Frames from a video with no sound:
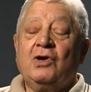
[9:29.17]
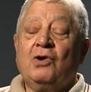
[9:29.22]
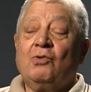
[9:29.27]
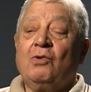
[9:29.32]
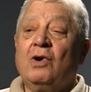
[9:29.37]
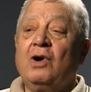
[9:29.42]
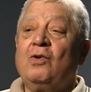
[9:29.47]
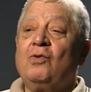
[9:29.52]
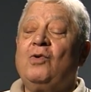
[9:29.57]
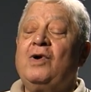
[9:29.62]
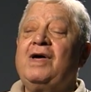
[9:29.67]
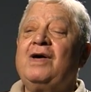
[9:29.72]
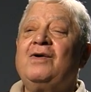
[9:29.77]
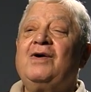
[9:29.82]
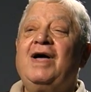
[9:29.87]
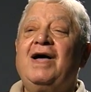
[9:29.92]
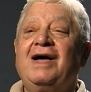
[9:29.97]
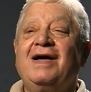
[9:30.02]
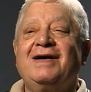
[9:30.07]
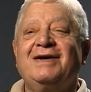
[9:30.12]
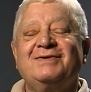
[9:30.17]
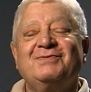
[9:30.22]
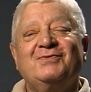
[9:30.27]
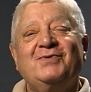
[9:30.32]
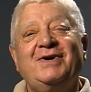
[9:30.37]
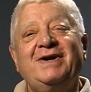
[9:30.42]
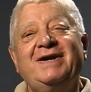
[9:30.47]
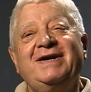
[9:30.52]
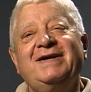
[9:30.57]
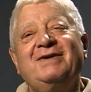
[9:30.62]
Well,
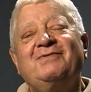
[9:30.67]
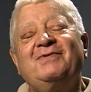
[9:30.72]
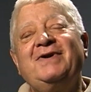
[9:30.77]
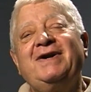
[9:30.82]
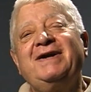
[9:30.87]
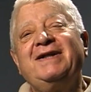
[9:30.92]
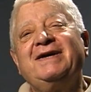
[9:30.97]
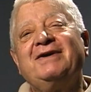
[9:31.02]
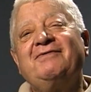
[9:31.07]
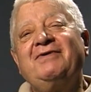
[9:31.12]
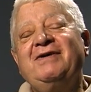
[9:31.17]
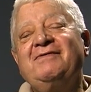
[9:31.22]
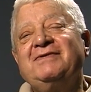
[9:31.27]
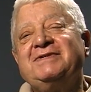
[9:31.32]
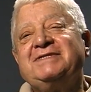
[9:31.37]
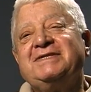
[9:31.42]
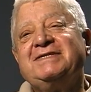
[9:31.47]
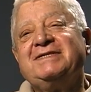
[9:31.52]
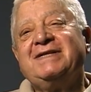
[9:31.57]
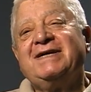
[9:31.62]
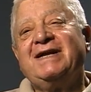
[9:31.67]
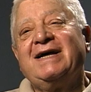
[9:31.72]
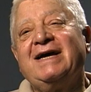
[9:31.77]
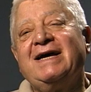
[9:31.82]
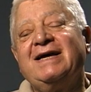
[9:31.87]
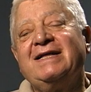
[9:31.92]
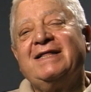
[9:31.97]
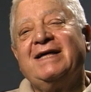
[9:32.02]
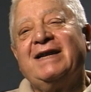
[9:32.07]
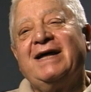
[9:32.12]
one of the grievances
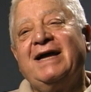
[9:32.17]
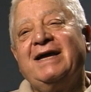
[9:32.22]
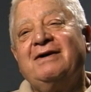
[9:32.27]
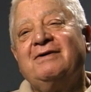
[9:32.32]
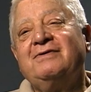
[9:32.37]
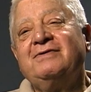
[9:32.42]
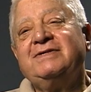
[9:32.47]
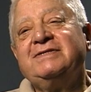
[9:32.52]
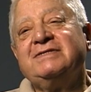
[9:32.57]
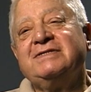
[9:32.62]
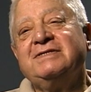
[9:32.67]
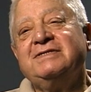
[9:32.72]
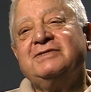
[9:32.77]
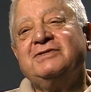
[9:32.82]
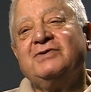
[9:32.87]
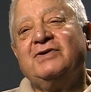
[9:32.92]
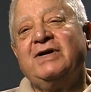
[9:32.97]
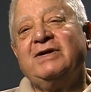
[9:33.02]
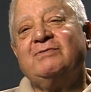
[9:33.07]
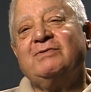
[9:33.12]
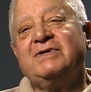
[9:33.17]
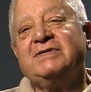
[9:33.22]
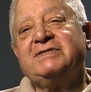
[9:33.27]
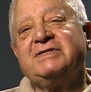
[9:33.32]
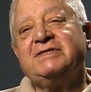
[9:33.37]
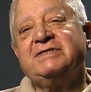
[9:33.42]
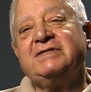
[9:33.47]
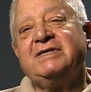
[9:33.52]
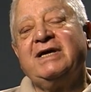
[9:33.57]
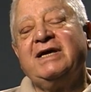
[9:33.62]
that I always enjoyed was, you see,